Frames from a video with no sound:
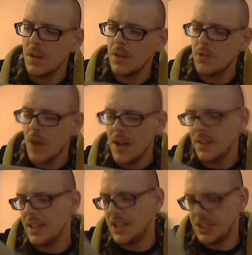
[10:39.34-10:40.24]
So
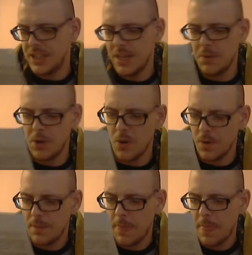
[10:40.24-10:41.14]
Isolation, there we
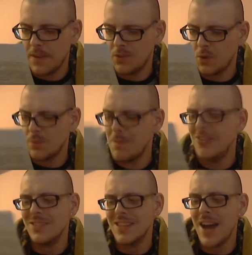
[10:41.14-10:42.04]
go. Assorted
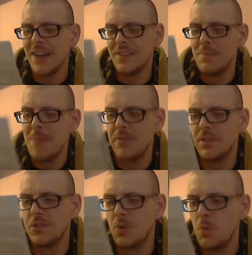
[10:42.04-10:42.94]
berries and icy
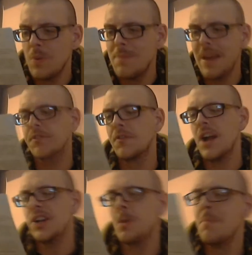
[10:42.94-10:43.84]
menthol. So we picked
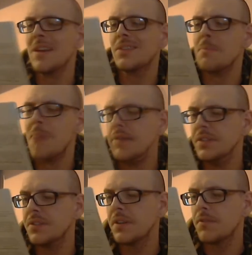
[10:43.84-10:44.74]
fresh mixed
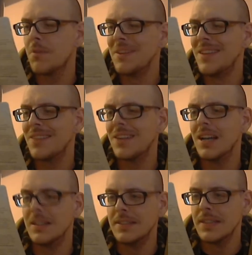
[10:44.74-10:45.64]
berries from a desert
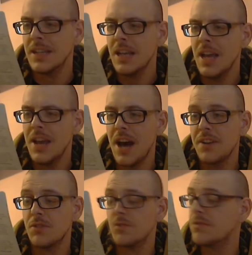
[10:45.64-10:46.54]
island and
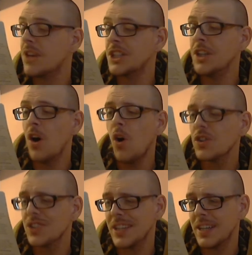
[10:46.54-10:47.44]
added a refreshing
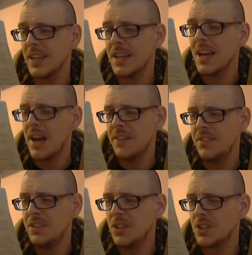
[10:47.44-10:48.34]
arctic
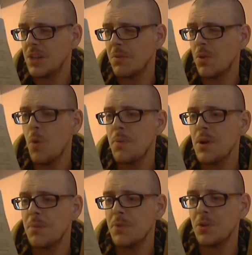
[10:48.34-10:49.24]
icy touch that will
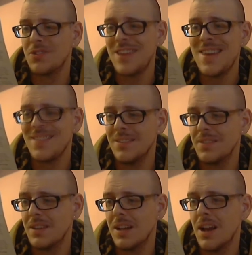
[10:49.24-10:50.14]
open up your
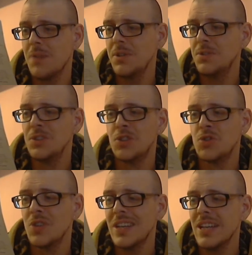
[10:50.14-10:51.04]
senses, allowing you to
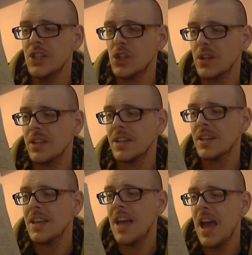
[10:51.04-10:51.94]
truly enjoy
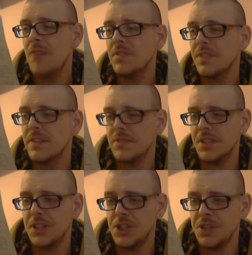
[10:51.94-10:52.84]
every flavor
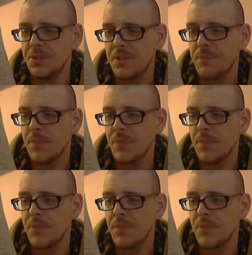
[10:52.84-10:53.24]
in the juice.